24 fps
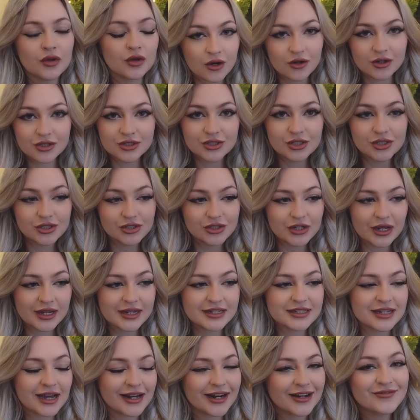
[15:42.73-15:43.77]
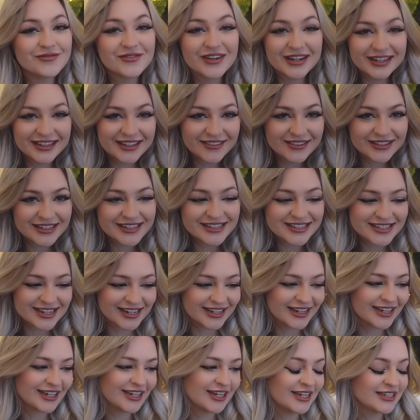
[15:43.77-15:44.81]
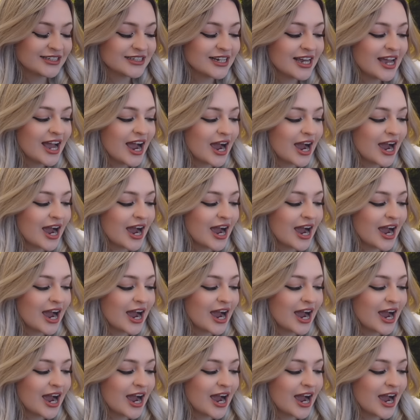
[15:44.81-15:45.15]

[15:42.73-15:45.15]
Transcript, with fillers: across the two days and I'm really, really excited.